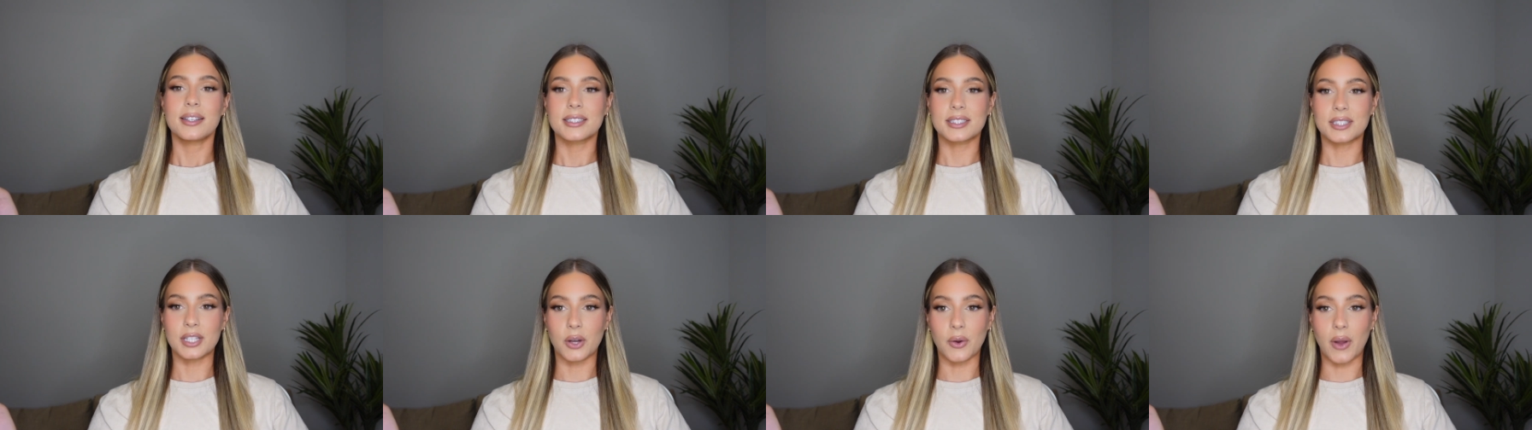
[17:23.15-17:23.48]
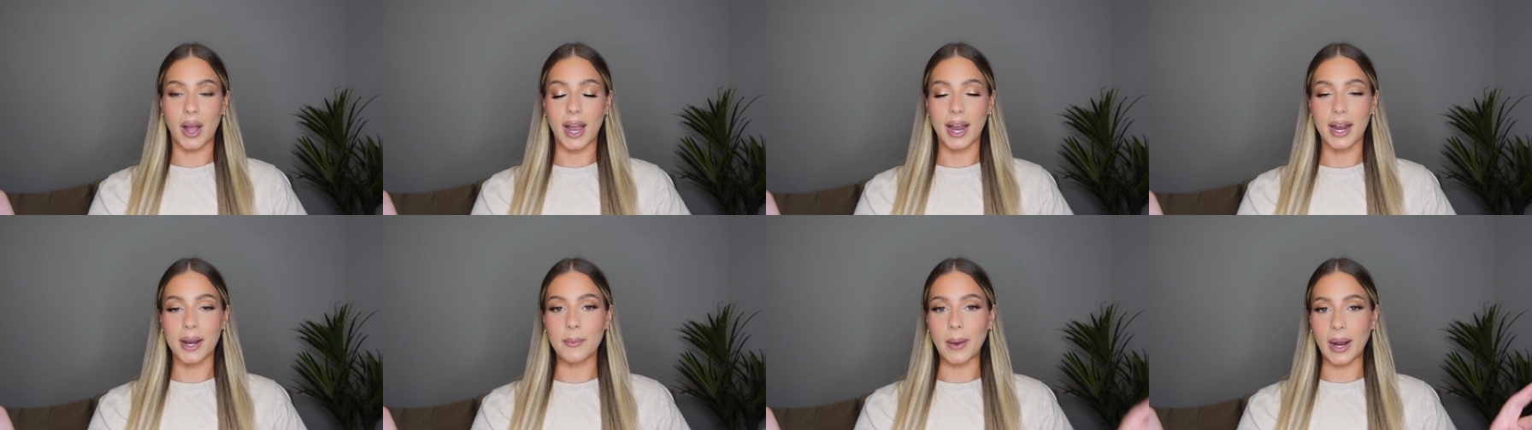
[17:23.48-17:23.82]
So
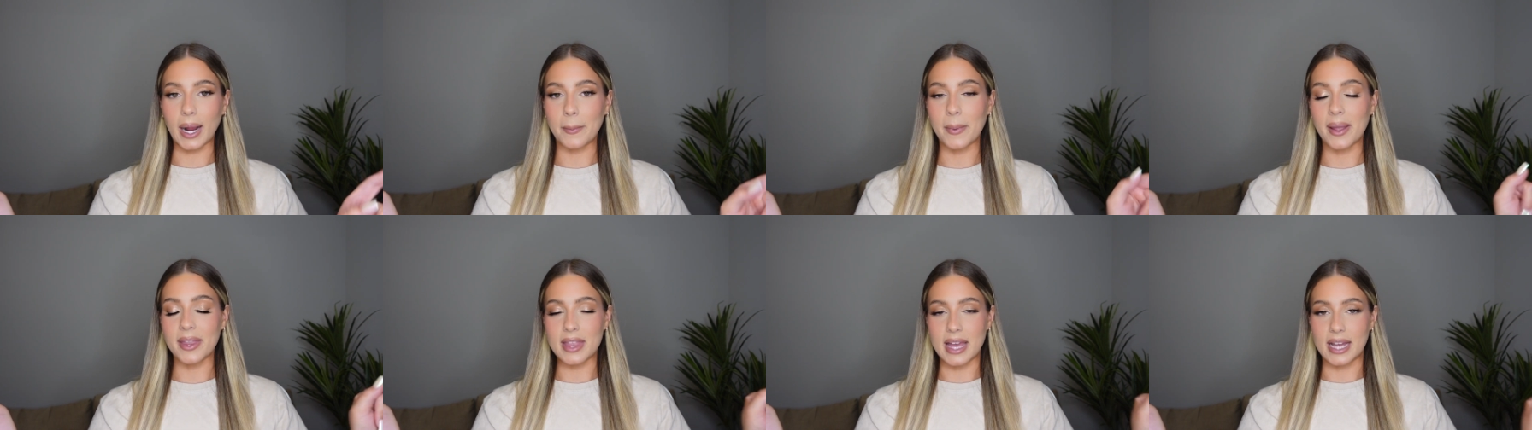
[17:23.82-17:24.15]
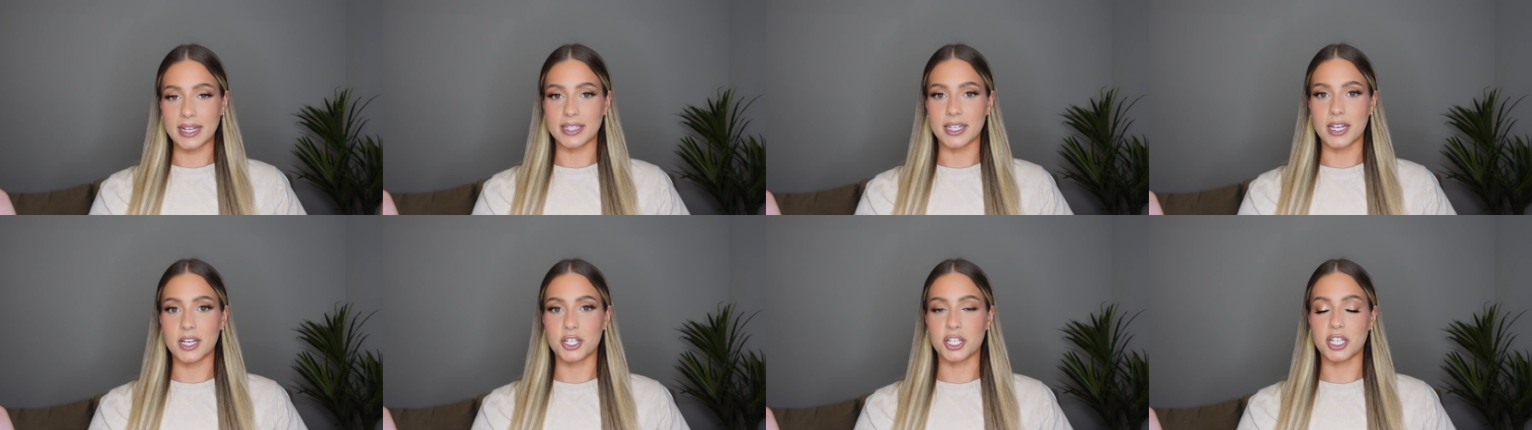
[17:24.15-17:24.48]
I recommend
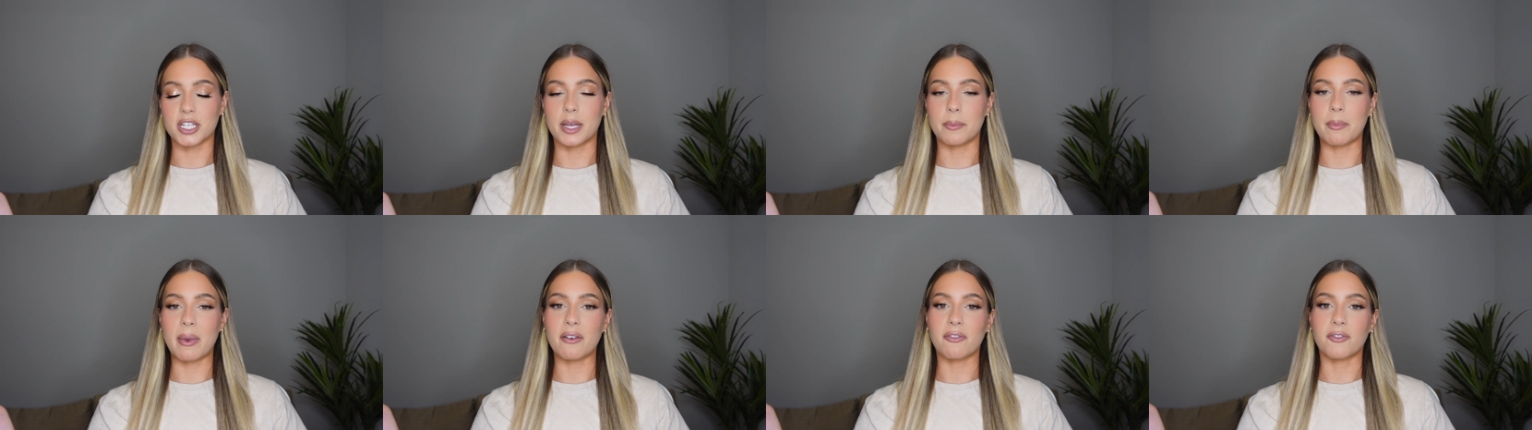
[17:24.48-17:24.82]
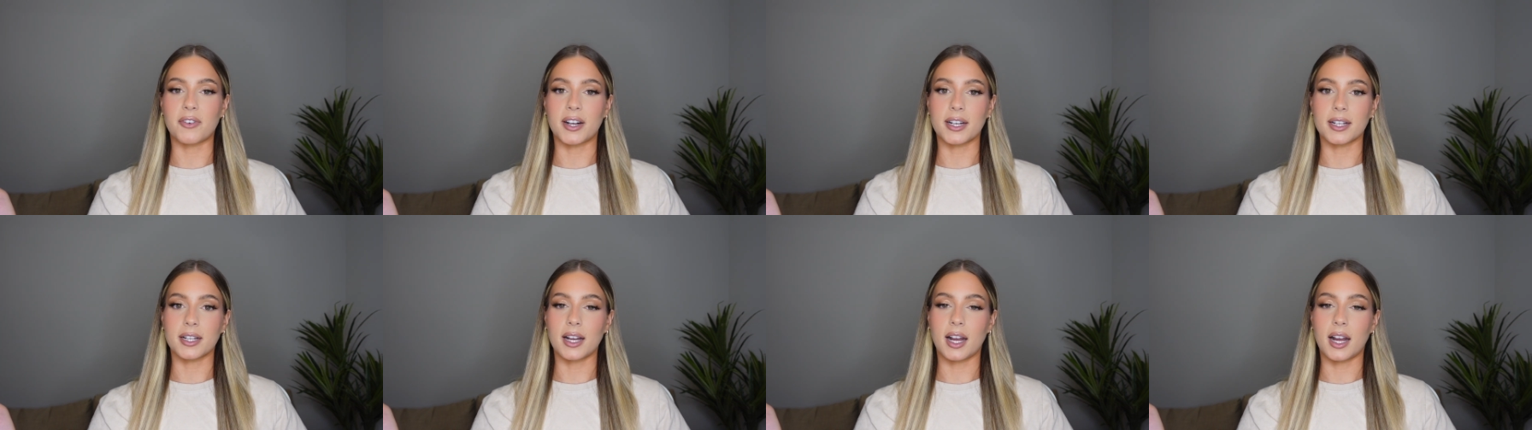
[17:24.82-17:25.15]
that dish. And then my
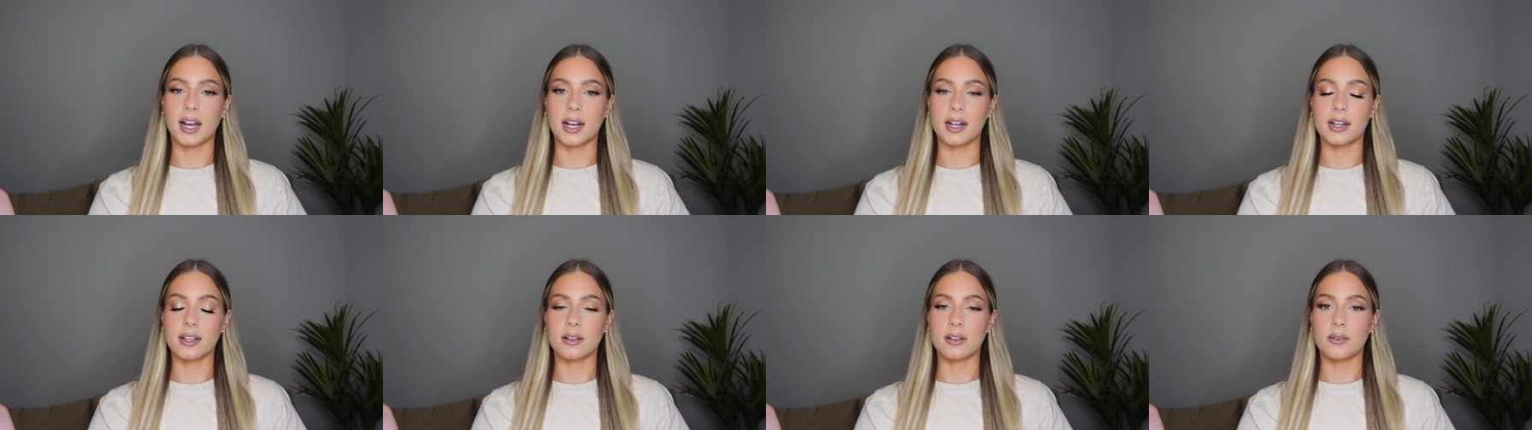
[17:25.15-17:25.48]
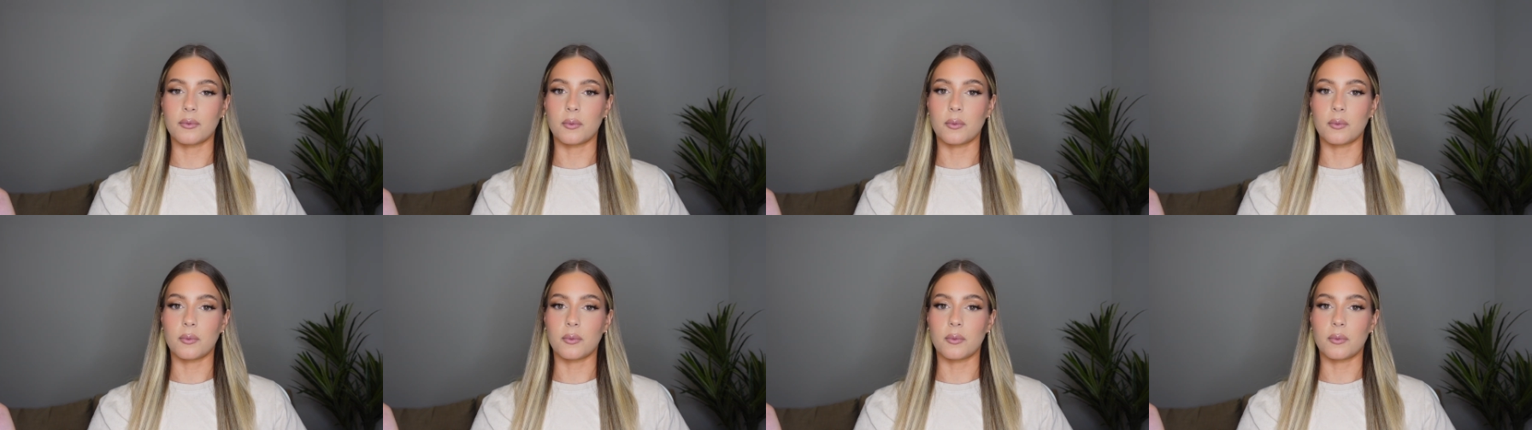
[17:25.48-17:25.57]
friend got